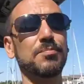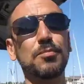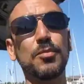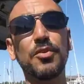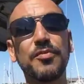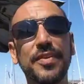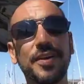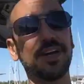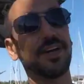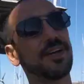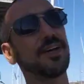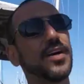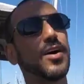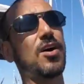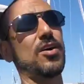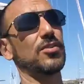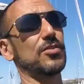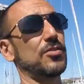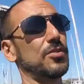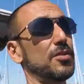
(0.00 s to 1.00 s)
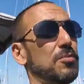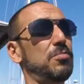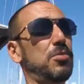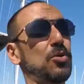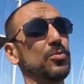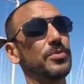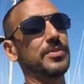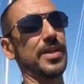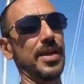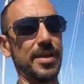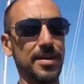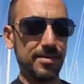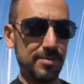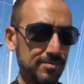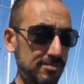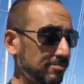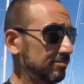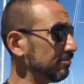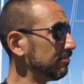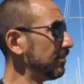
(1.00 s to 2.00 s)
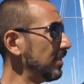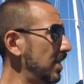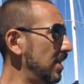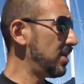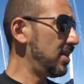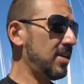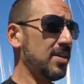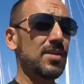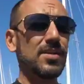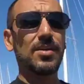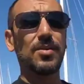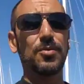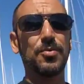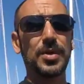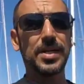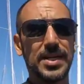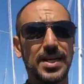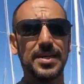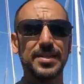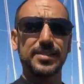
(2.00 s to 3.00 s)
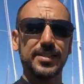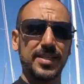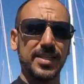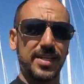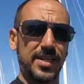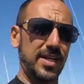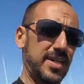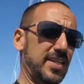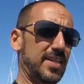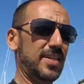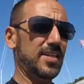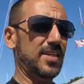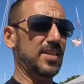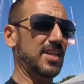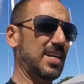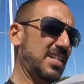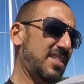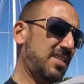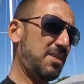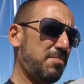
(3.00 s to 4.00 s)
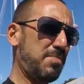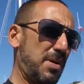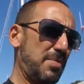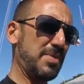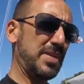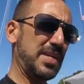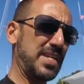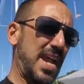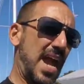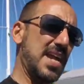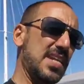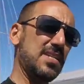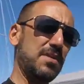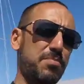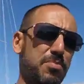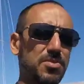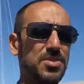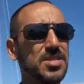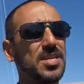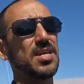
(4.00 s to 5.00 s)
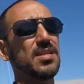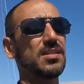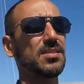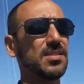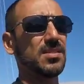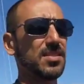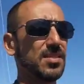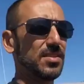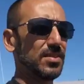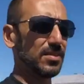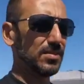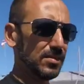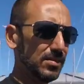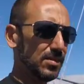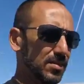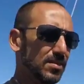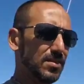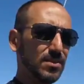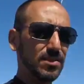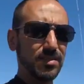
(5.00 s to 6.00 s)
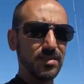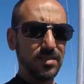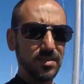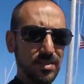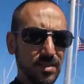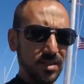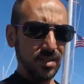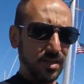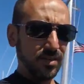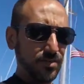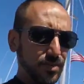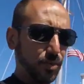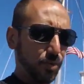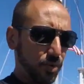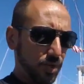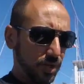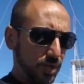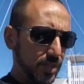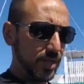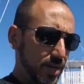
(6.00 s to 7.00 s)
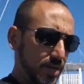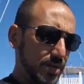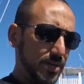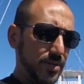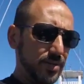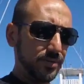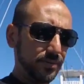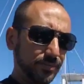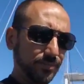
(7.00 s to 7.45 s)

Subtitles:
moving on to the boat day. We got I'd say probably 90% of the work done.